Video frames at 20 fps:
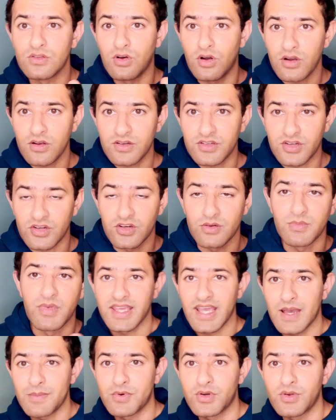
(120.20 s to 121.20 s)
long-term
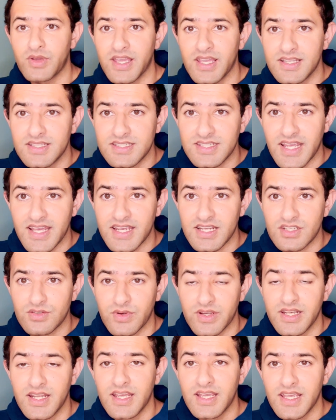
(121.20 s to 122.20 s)
capital gains tax
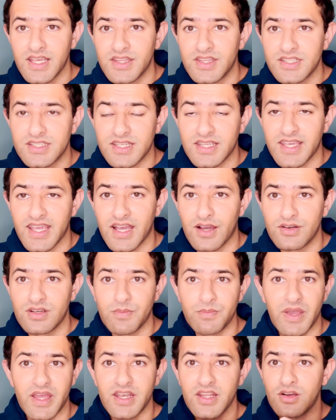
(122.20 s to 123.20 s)
rate in this account,
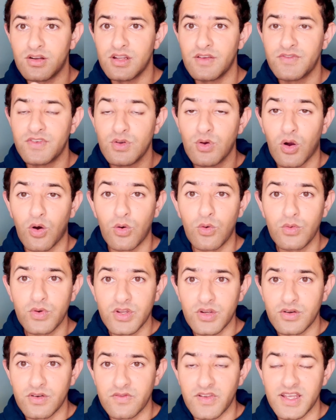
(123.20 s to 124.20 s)
depending on if you hold
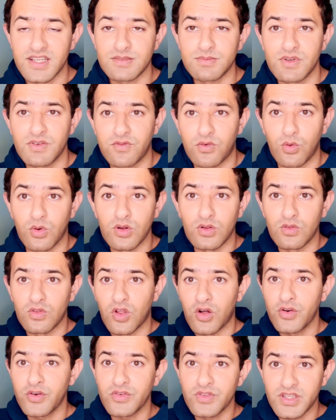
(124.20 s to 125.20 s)
your investment for
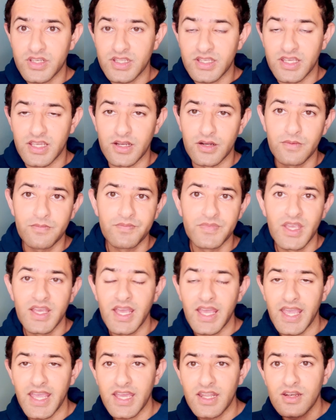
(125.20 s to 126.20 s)
longer than a year
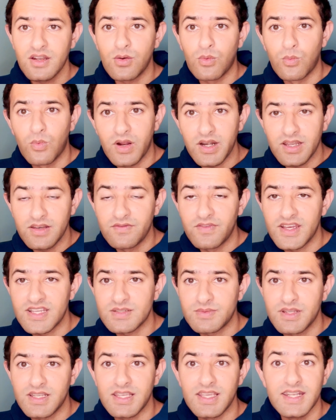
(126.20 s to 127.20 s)
and what
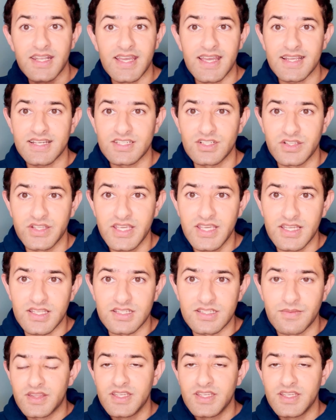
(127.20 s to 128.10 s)
investment it actually is.